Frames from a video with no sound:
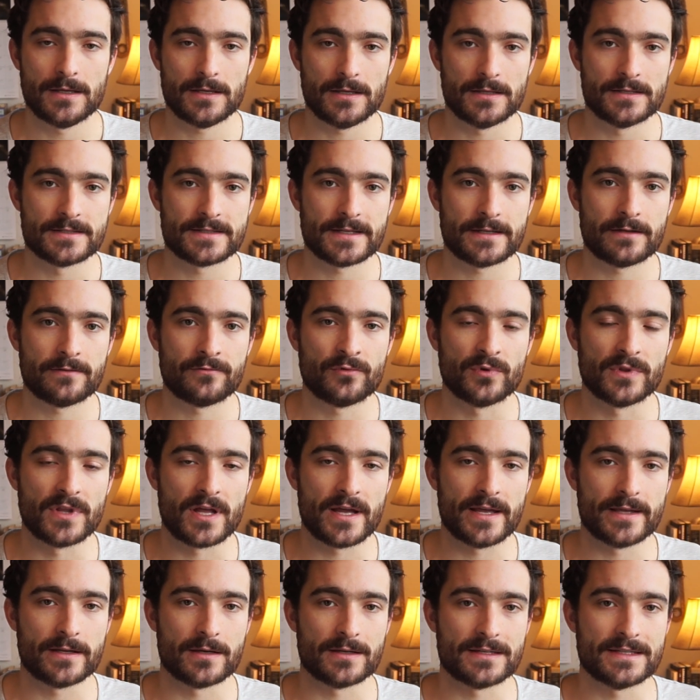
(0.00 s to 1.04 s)
instead of
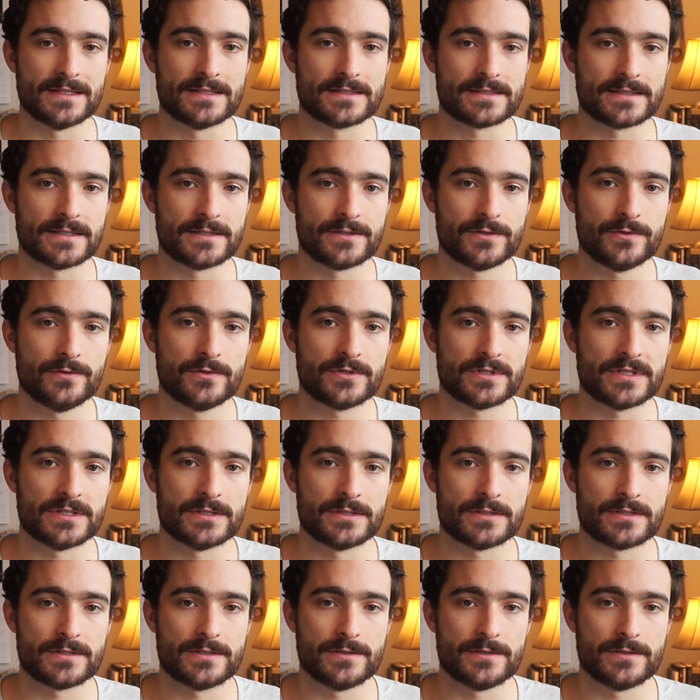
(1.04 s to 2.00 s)
relying on institutions